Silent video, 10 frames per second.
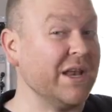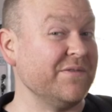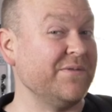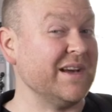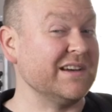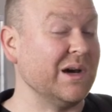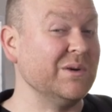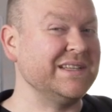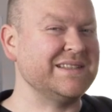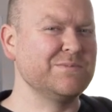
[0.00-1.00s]
But I figured
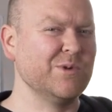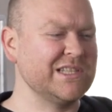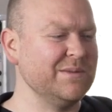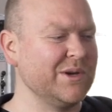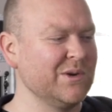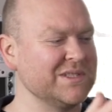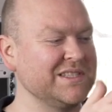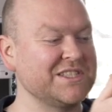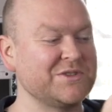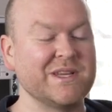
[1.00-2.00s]
out that's mostly because
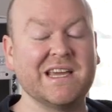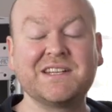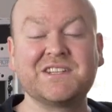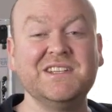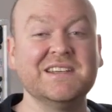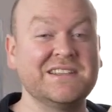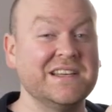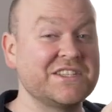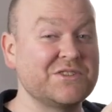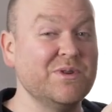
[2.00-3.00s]
the string action here is
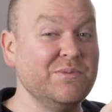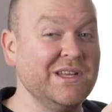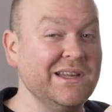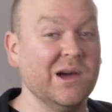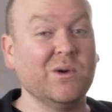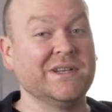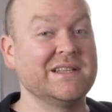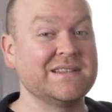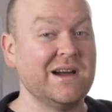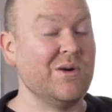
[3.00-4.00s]
extremely low.
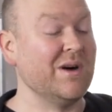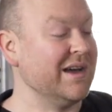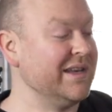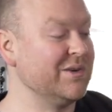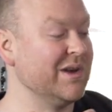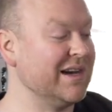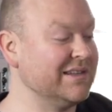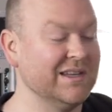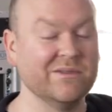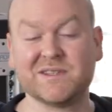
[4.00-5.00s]
That's how Nikola
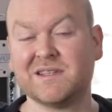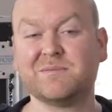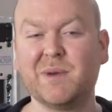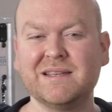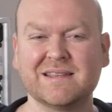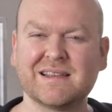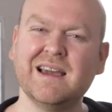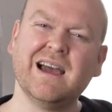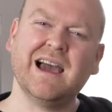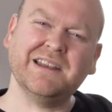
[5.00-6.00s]
delivers his basses.
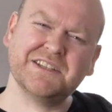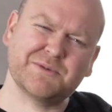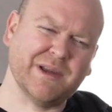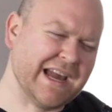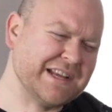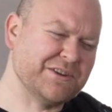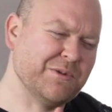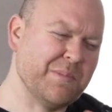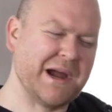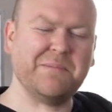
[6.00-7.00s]
The string action
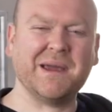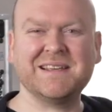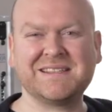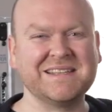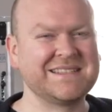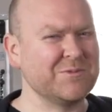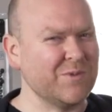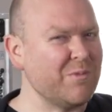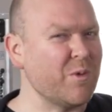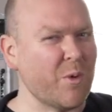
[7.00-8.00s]
on my bass is
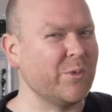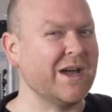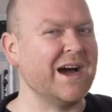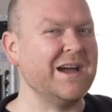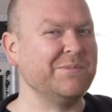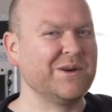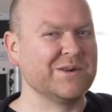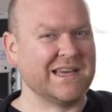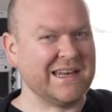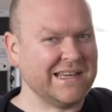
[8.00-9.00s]
very, very high
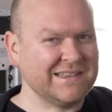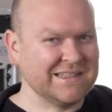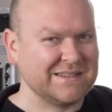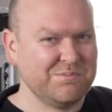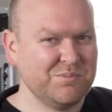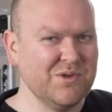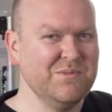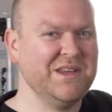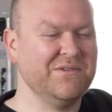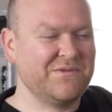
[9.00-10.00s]
because I like that
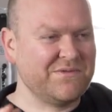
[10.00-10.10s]
boomy,